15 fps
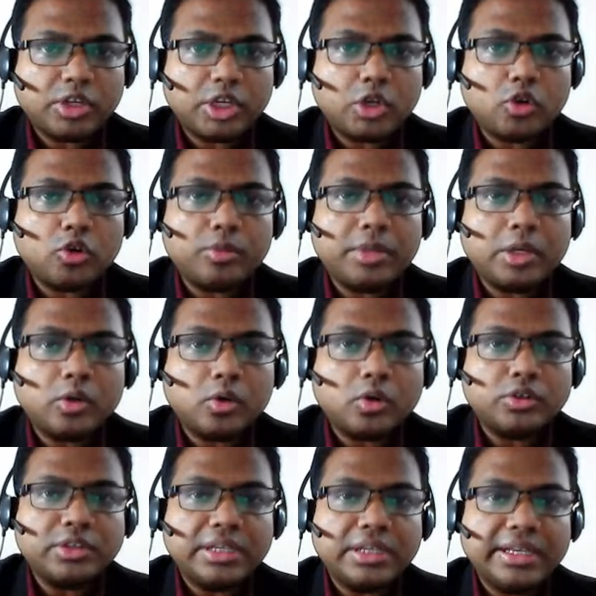Economic
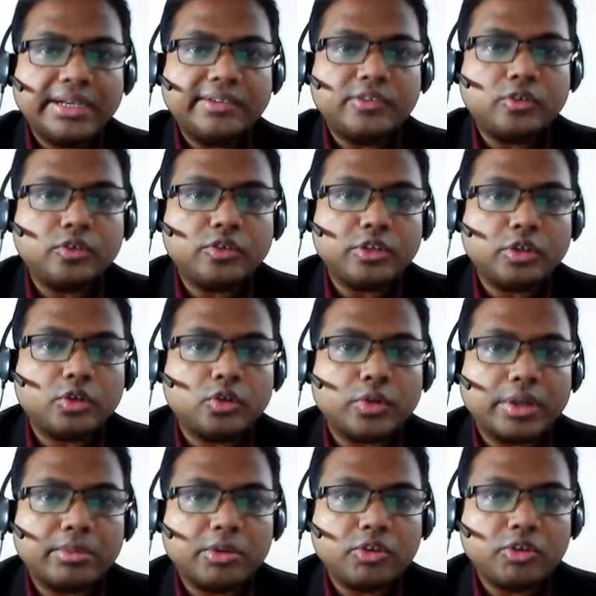growth leads to
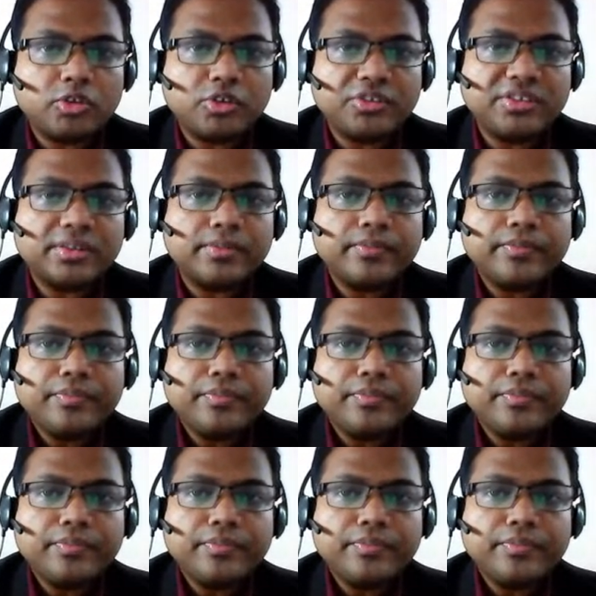CO2 emissions.